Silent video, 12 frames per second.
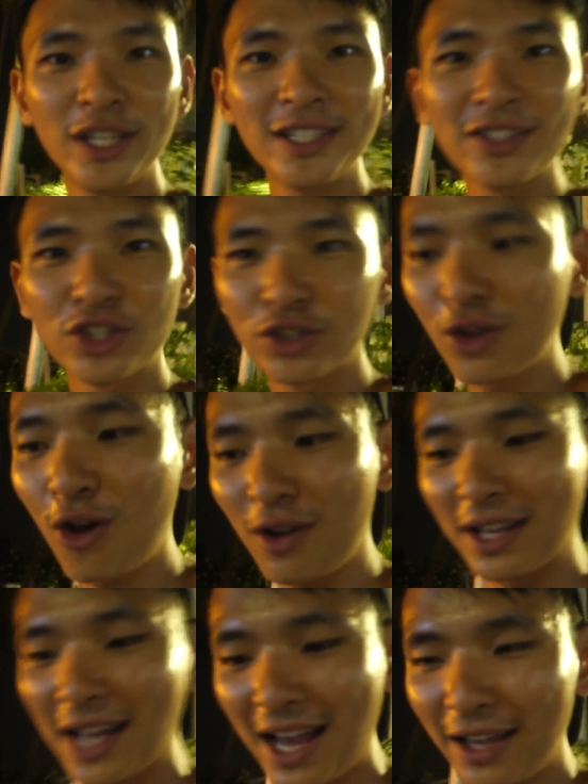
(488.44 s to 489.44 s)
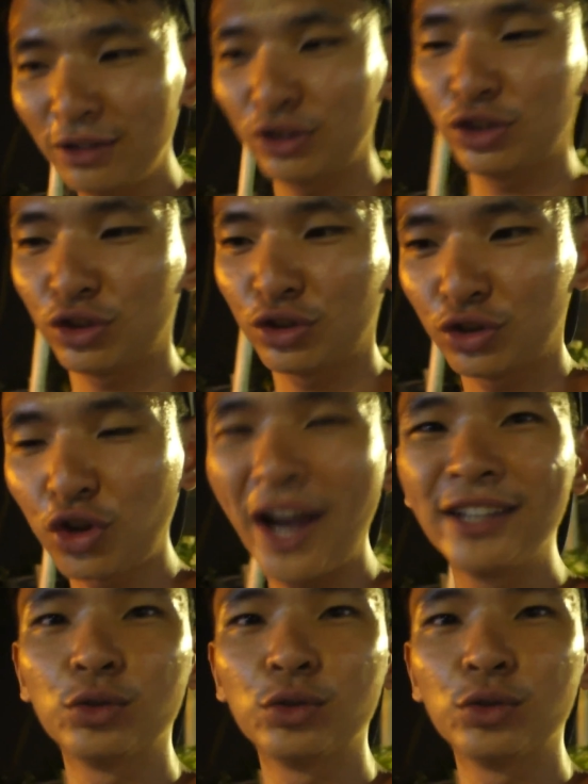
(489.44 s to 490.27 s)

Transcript: Just saw a guy try